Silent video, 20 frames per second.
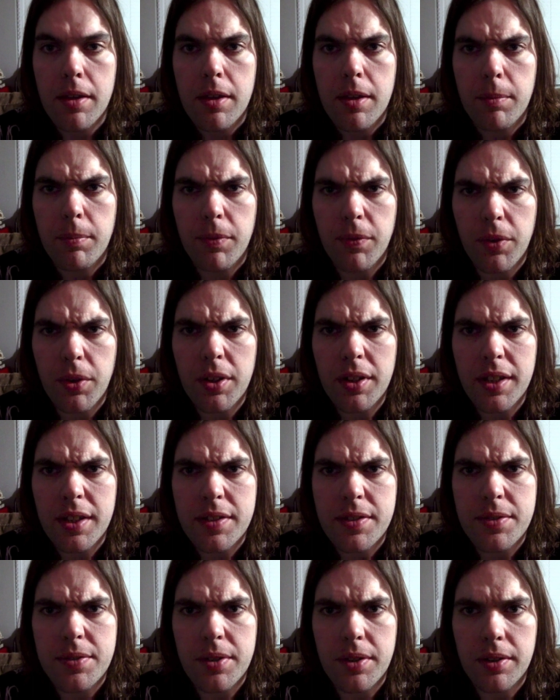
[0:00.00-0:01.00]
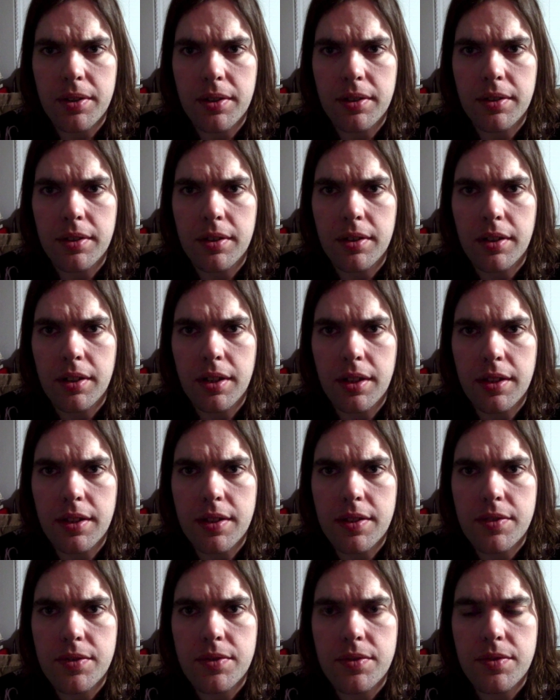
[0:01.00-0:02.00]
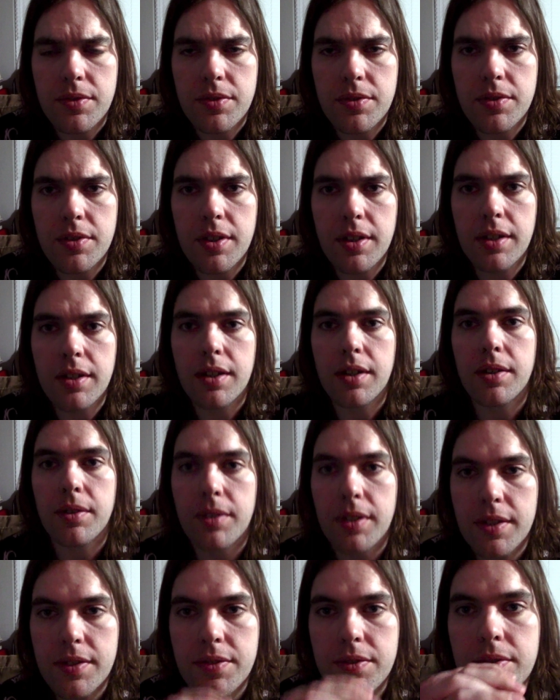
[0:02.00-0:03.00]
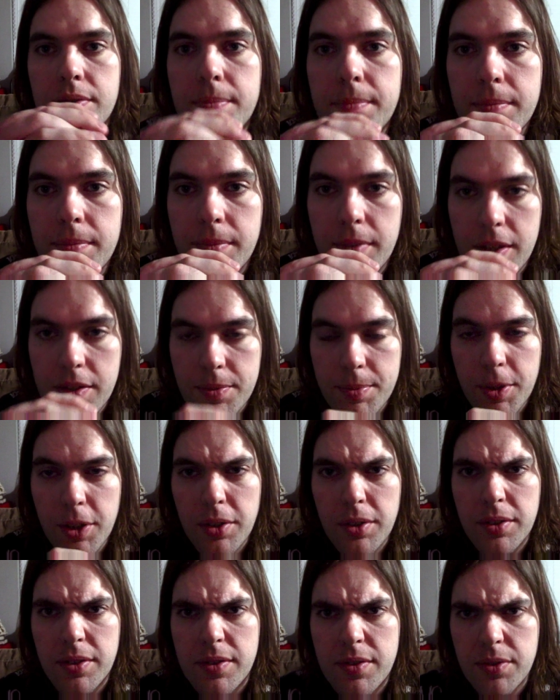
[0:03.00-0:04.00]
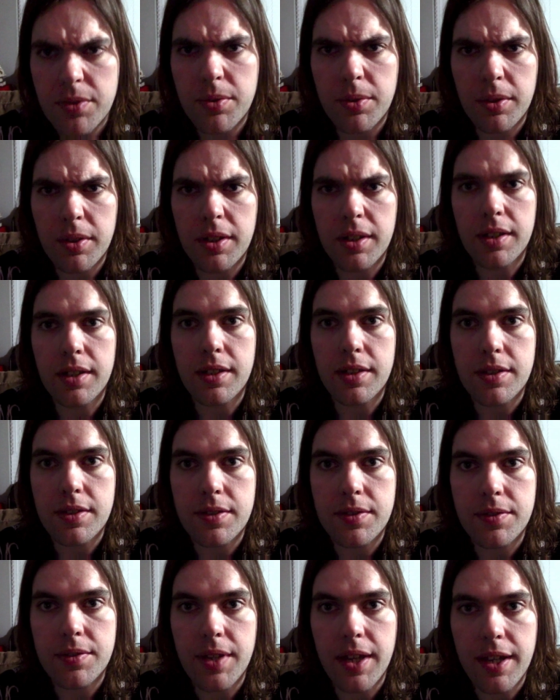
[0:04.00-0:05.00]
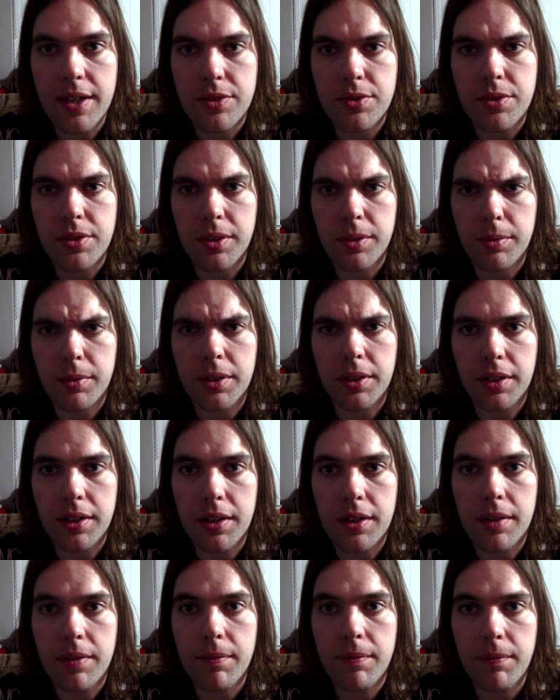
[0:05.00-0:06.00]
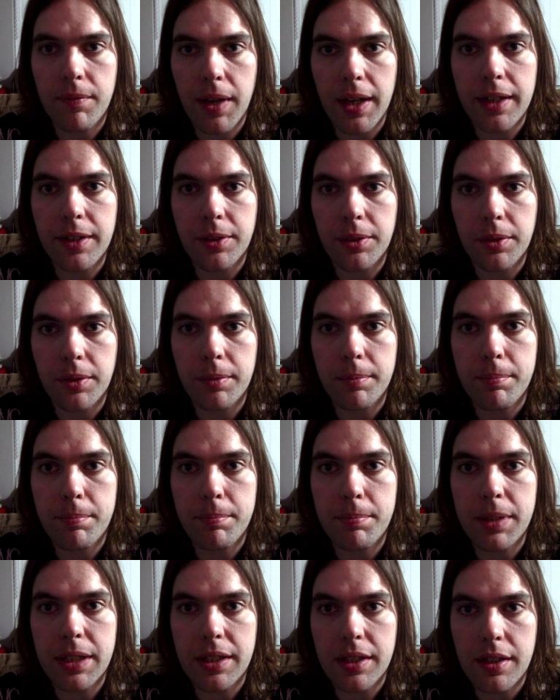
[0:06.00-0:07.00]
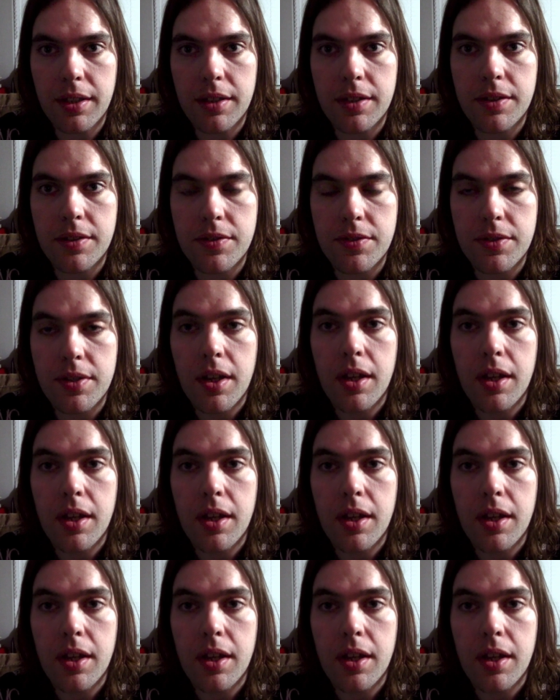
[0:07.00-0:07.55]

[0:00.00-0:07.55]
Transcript: before I get started on this, just so you know, this part of the story is actually really vital because